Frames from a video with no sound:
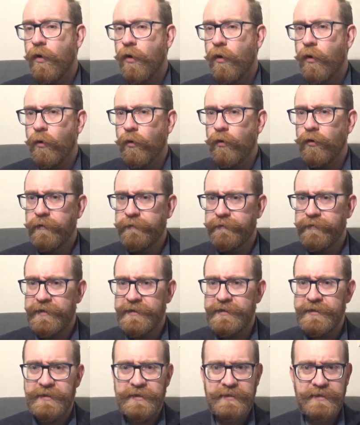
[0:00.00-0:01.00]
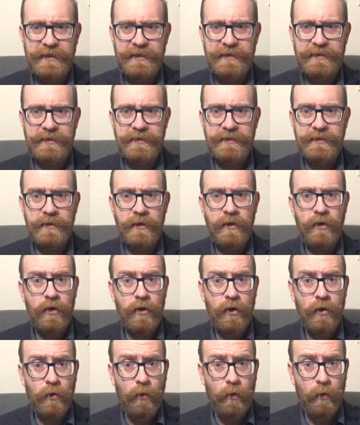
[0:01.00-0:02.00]
All of these diseases
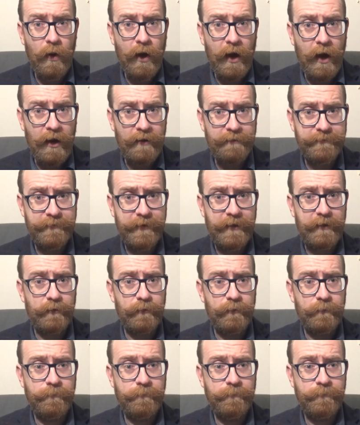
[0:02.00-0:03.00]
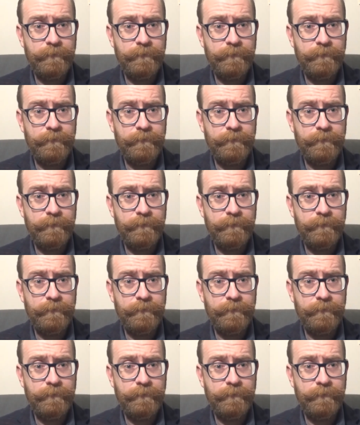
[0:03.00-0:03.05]
are fatal.